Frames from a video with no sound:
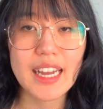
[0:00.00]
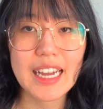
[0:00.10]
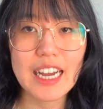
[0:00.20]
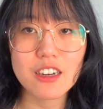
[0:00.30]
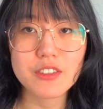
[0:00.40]

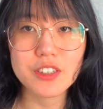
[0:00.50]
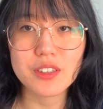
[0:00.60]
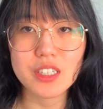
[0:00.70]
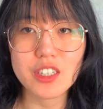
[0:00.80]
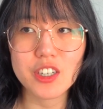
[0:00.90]
However,
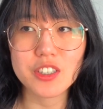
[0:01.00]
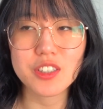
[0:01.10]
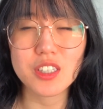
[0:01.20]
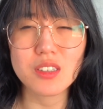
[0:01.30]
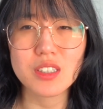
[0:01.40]
there are
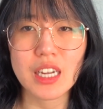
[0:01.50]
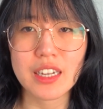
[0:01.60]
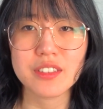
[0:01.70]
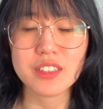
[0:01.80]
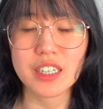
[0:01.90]
still
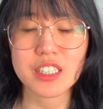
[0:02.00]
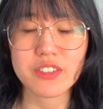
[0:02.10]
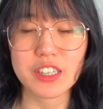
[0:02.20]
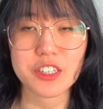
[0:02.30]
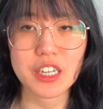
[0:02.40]
tons and tons
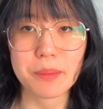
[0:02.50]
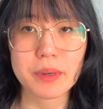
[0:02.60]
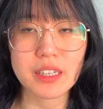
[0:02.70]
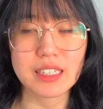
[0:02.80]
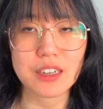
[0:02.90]
of other
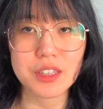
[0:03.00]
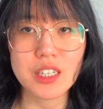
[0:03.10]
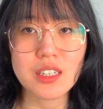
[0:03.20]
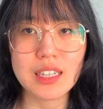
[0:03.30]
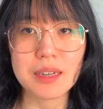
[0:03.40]
companies out
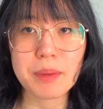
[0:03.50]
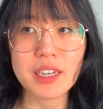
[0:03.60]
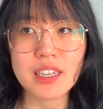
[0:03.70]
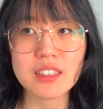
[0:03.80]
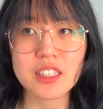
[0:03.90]
there that may
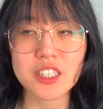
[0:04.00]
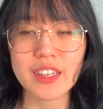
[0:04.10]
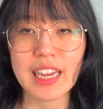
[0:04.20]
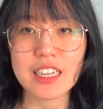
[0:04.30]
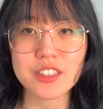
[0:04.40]
not
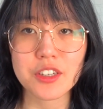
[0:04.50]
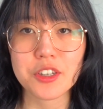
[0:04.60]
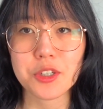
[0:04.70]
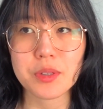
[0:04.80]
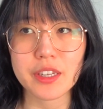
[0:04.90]
necessarily ask you to
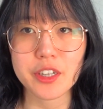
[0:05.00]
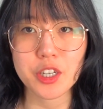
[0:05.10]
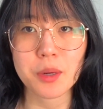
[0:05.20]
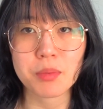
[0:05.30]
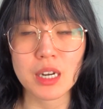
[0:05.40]
do the
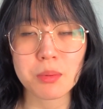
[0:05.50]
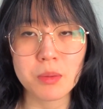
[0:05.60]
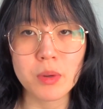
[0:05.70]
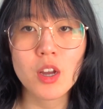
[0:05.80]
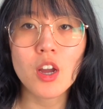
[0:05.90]
coding
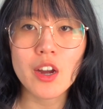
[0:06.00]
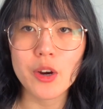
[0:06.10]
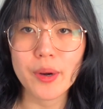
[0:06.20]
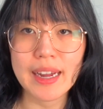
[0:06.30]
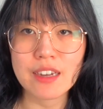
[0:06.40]
problem
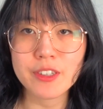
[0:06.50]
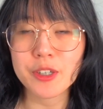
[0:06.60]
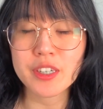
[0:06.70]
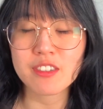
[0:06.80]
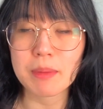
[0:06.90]
or have
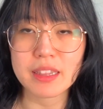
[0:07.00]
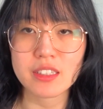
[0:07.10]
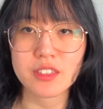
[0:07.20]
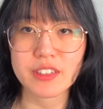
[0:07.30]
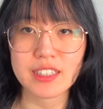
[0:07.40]
alternative
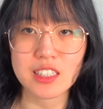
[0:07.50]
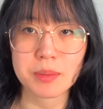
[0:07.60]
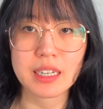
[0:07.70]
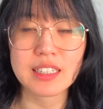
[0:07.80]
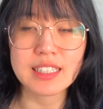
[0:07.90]
methods of
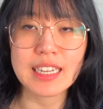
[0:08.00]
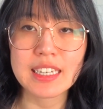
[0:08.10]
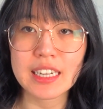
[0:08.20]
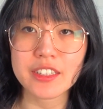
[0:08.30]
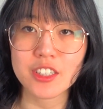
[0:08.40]
assessment instead
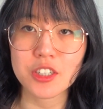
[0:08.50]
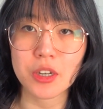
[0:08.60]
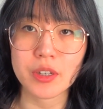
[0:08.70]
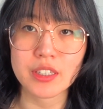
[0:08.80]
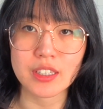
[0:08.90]
to test your
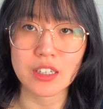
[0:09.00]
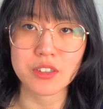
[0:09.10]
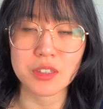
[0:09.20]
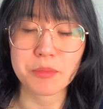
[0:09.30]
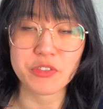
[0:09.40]
coding
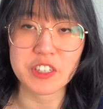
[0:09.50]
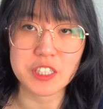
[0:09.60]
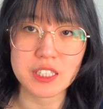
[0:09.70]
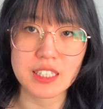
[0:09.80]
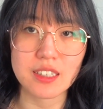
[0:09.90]
skills and
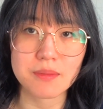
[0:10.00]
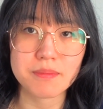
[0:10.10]
proficiency.